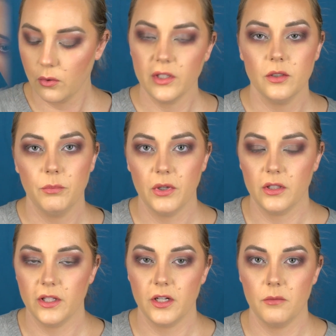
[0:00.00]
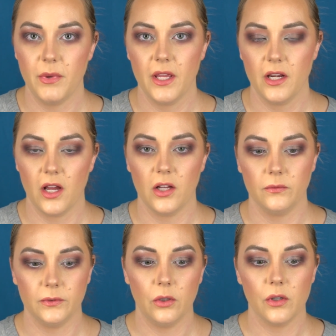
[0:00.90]
Going to put a little bit
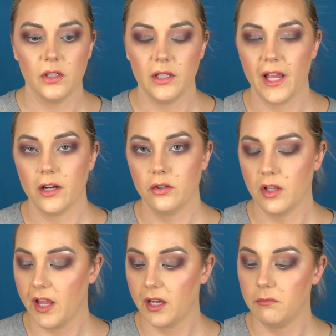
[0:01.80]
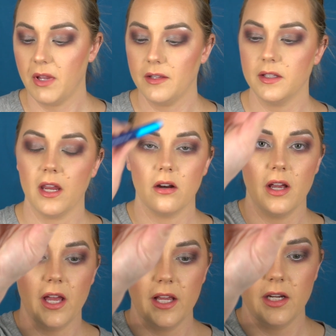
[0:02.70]
of lower lash line mascara
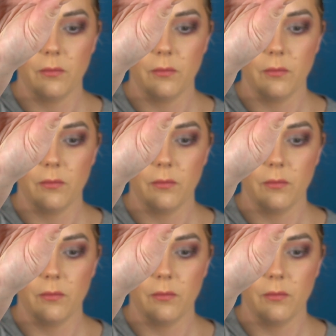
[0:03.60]
on,